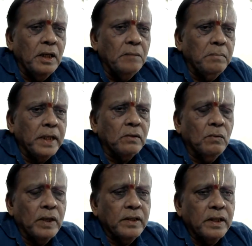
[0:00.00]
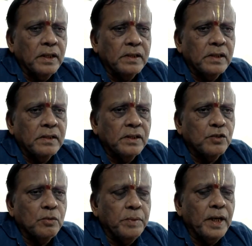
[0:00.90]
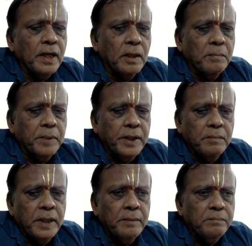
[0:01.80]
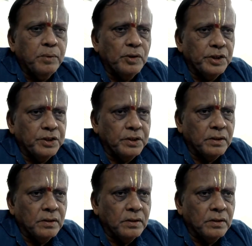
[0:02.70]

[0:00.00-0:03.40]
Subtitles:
But one thing is it should be accompanied by possession.